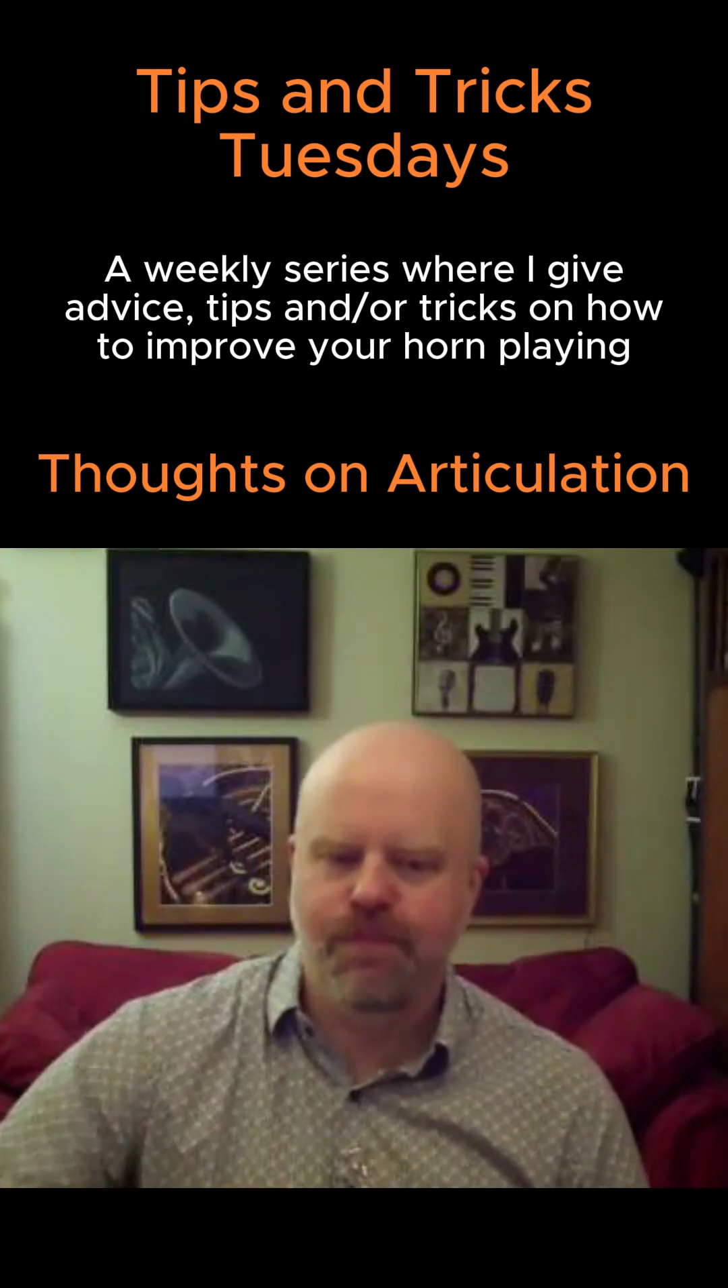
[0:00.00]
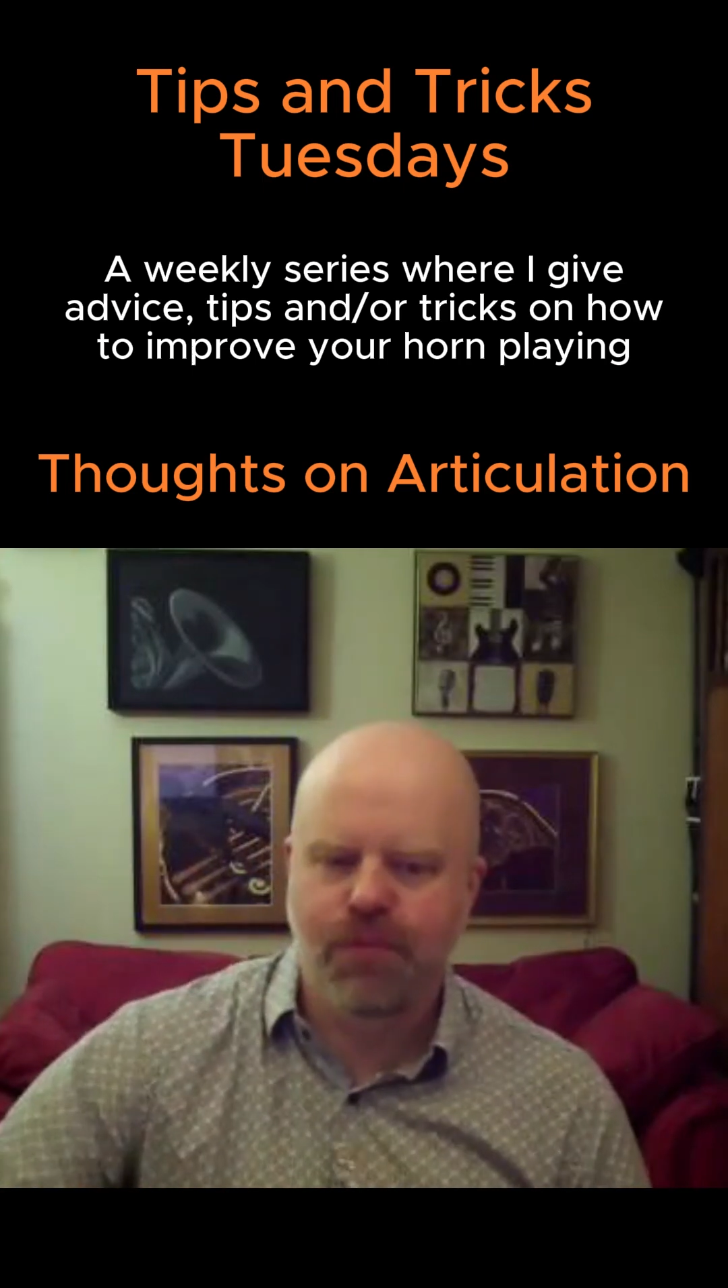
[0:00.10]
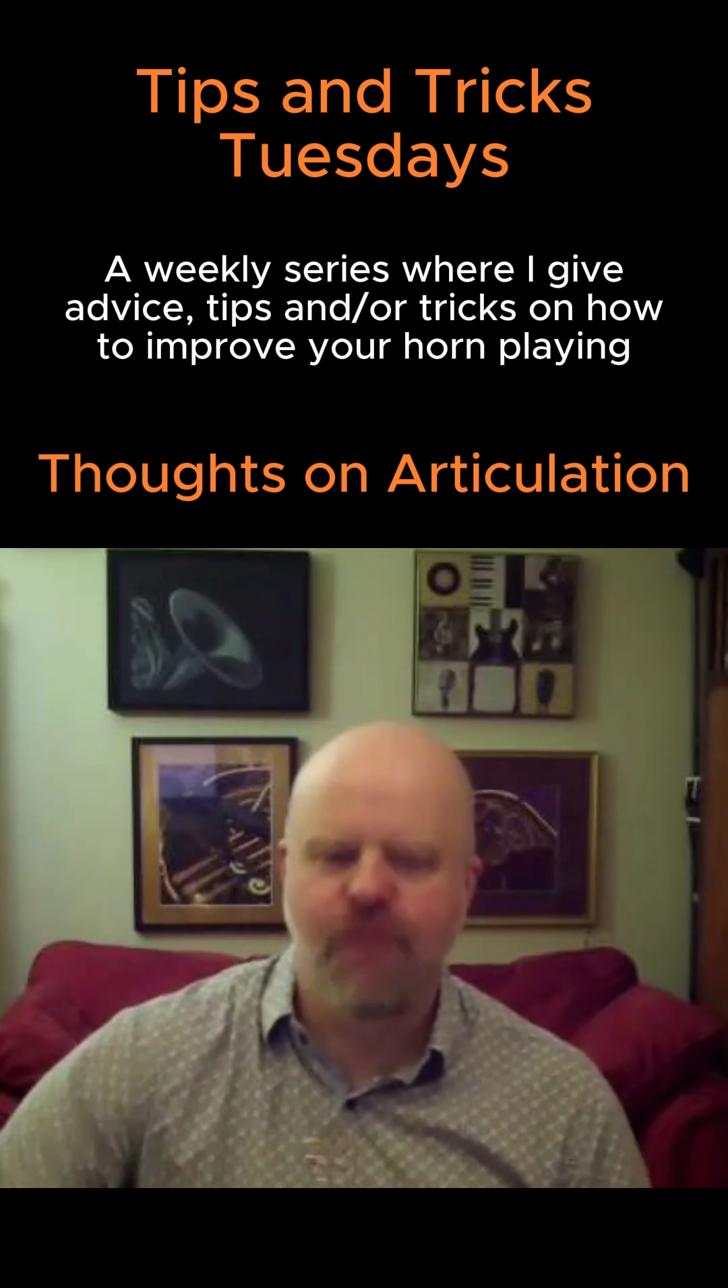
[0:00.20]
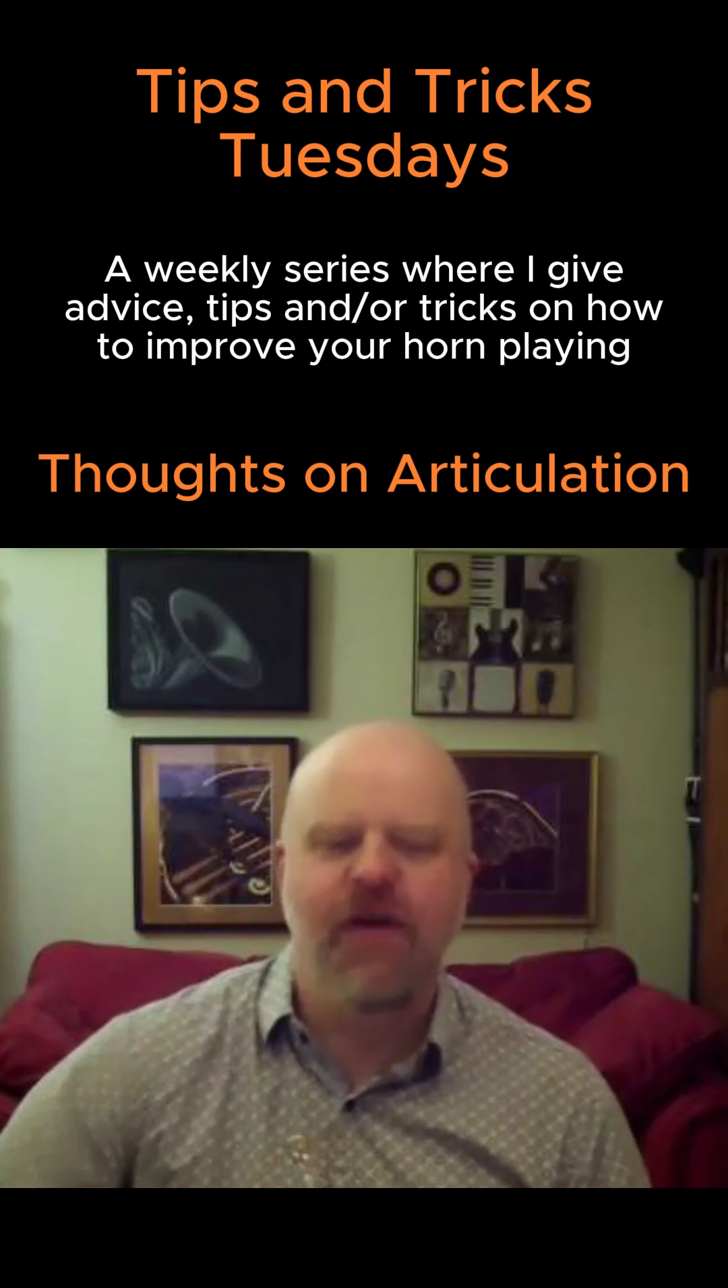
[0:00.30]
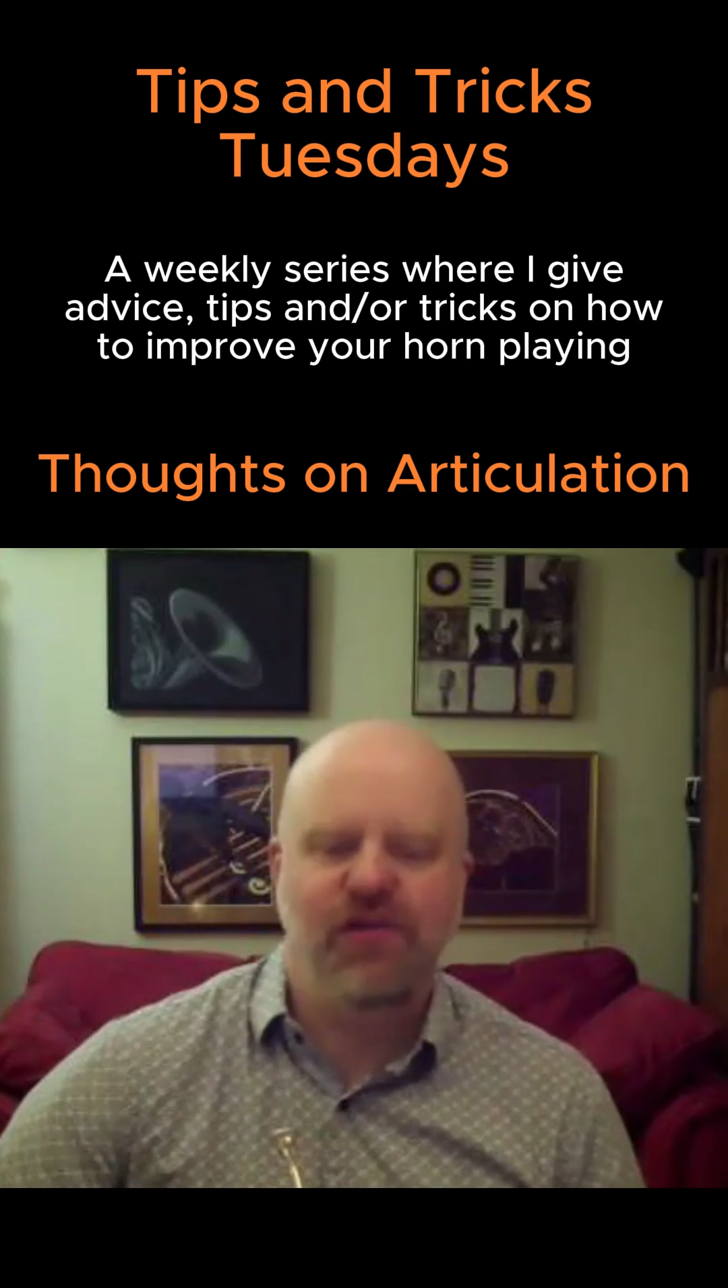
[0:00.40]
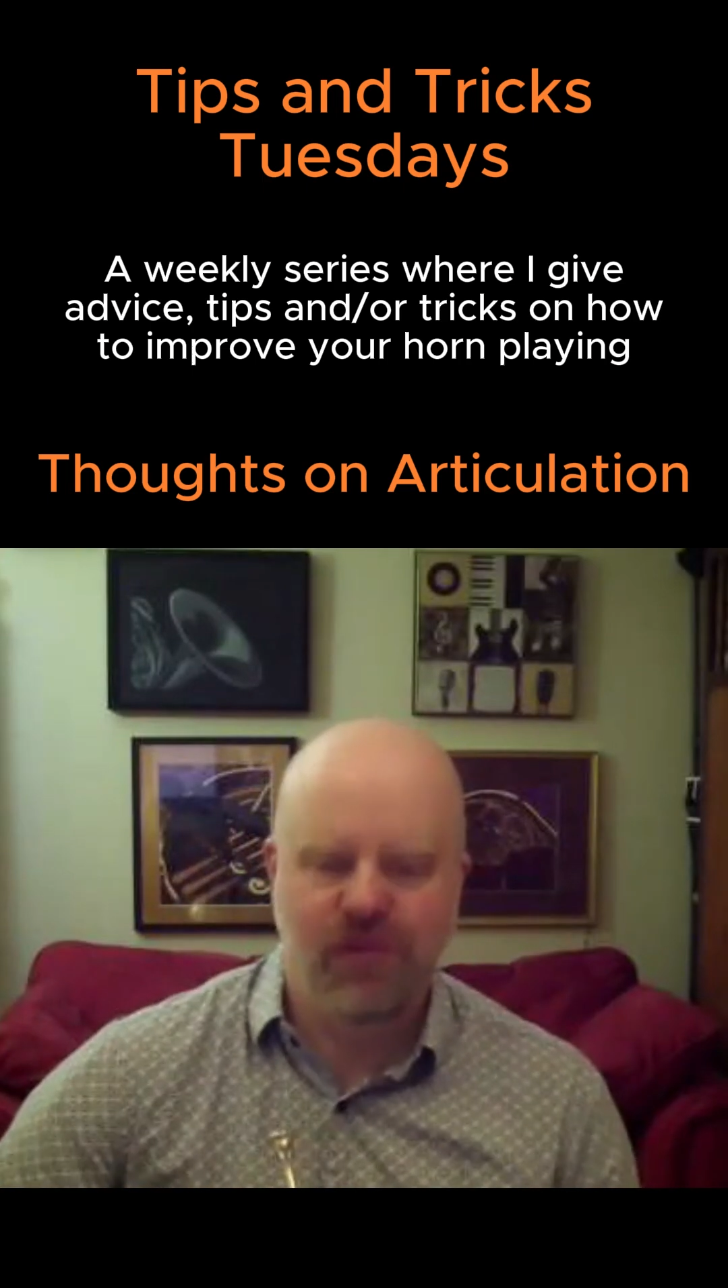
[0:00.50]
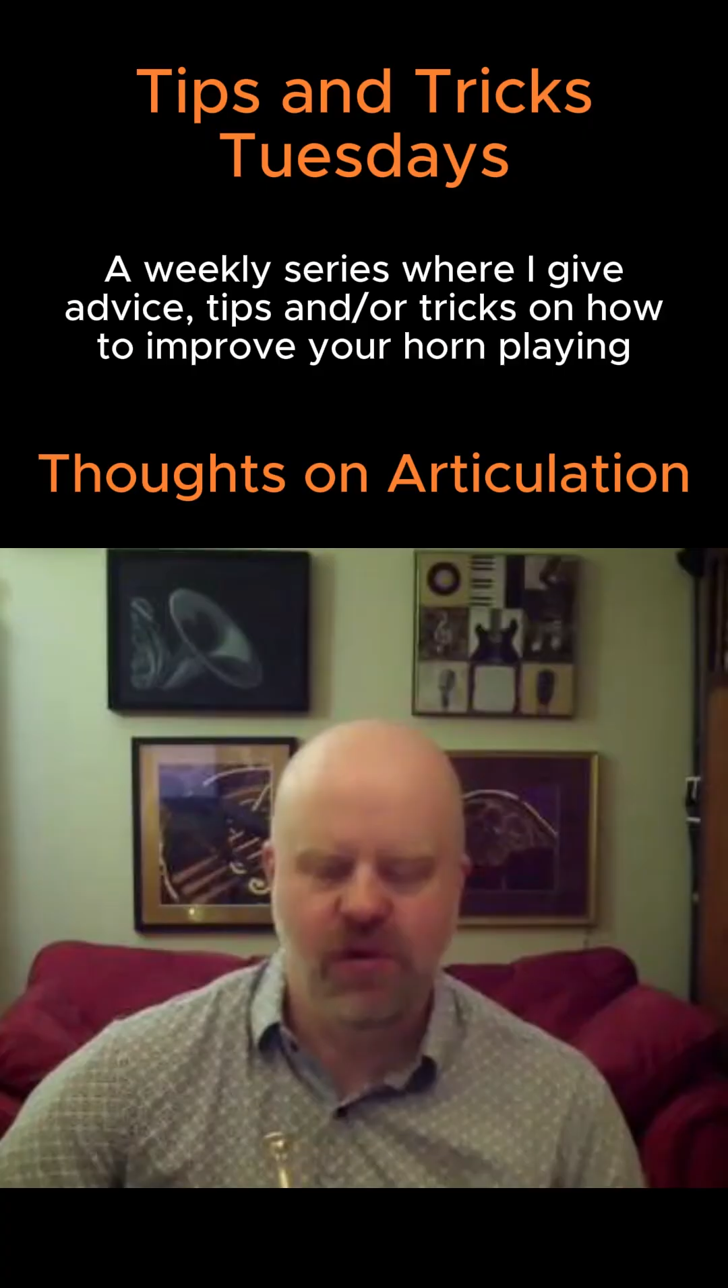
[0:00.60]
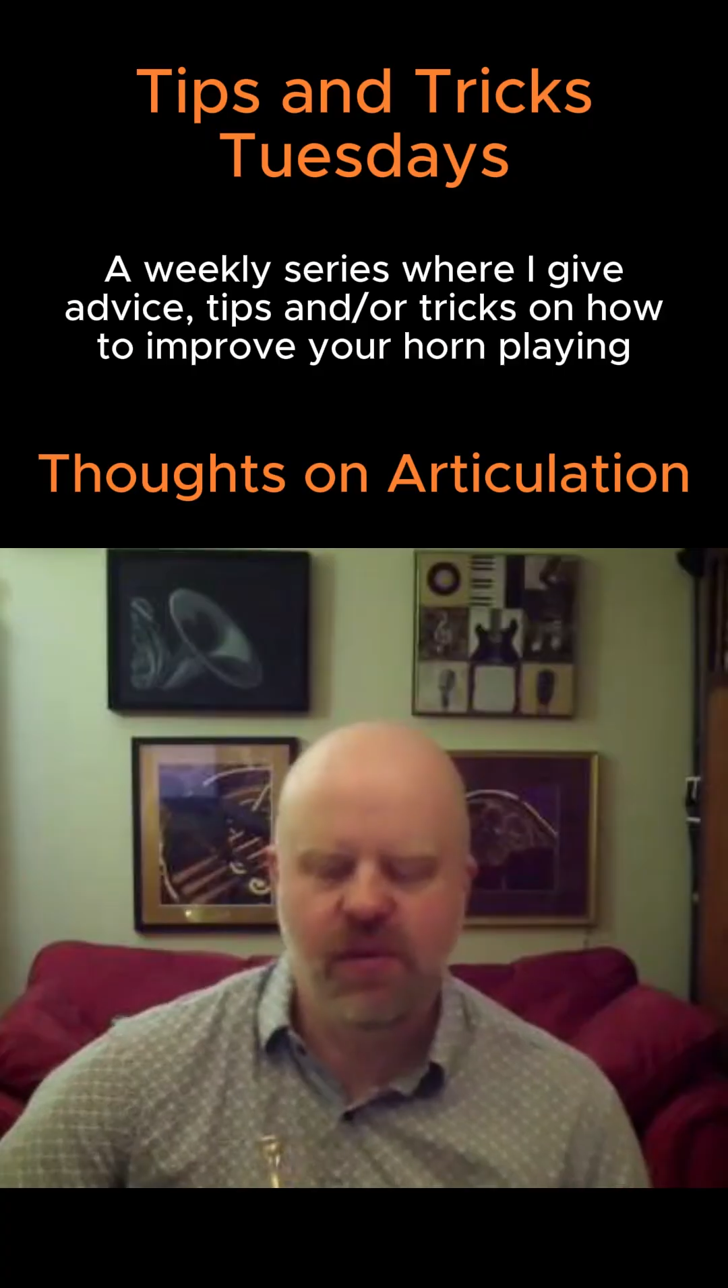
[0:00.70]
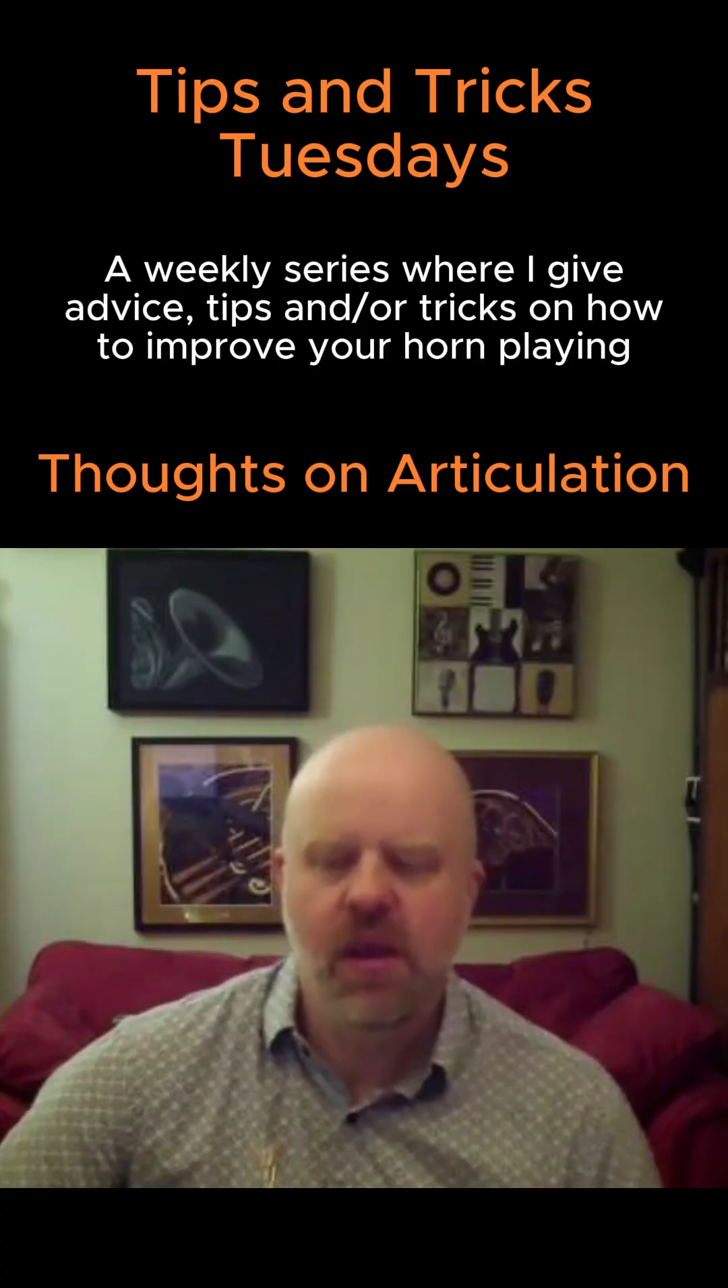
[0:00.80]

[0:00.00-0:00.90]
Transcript: professional.